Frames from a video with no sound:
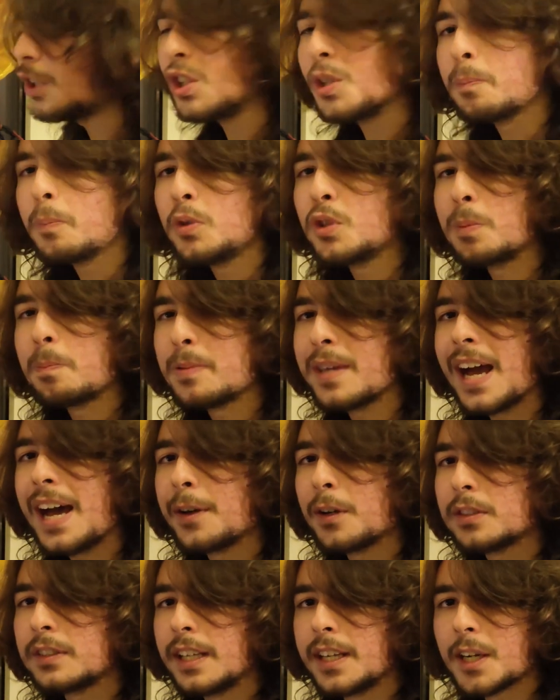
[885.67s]
don't put
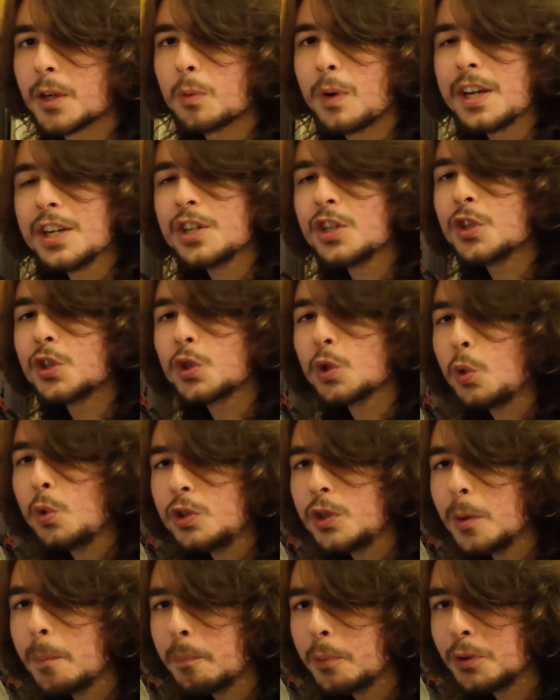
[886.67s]
piano there. Why
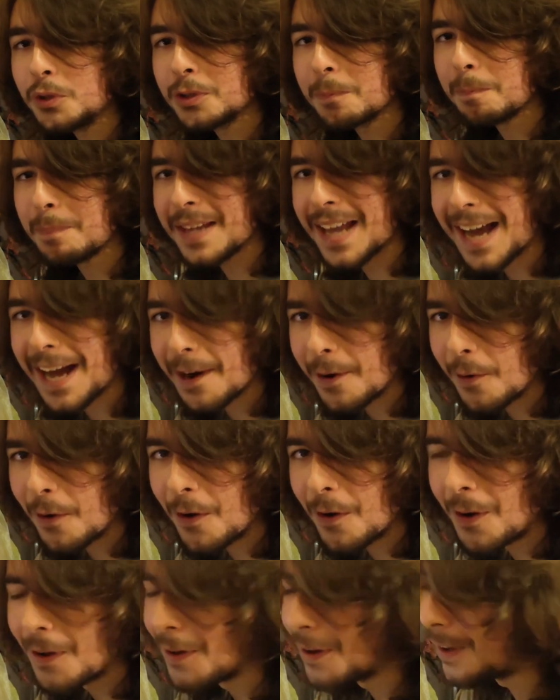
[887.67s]
should you put
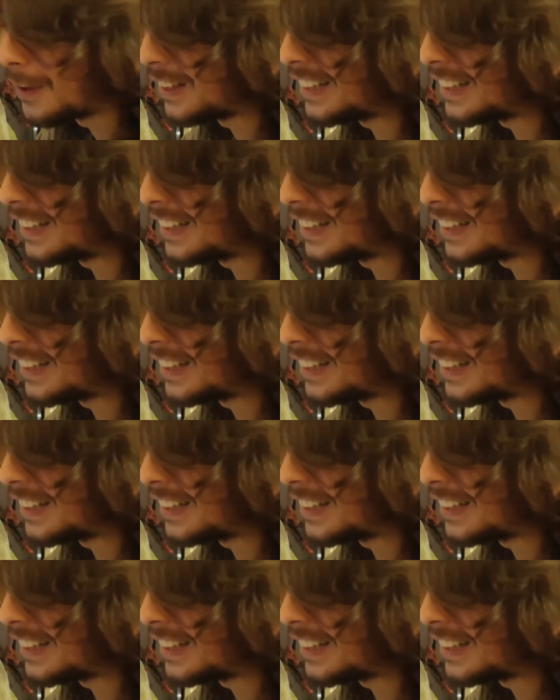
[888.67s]
piano